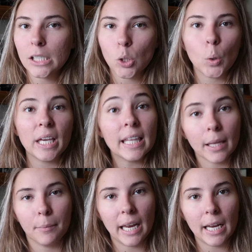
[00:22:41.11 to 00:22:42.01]
Don't
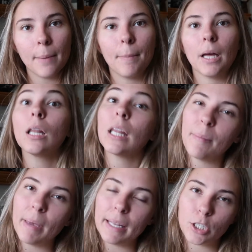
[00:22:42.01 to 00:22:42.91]
eliminate it, but
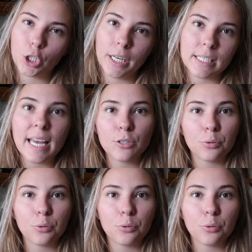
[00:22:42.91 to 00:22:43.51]
limit to your intake.